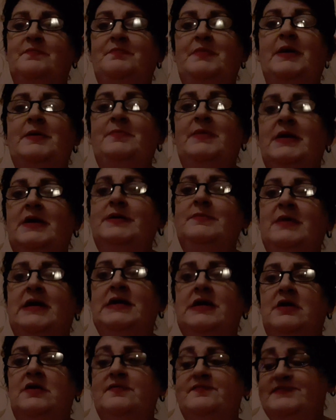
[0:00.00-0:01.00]
bye bye my
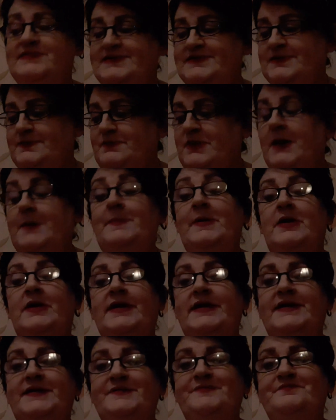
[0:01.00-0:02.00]
loves, bye
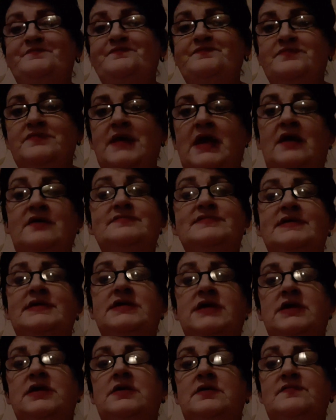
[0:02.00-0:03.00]
bye, and
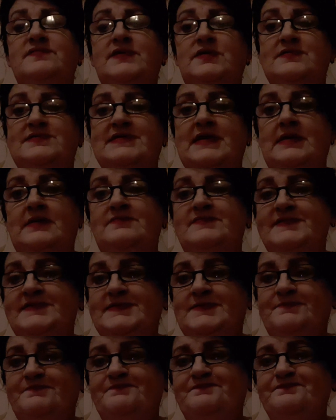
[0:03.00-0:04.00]
take care of yourselves.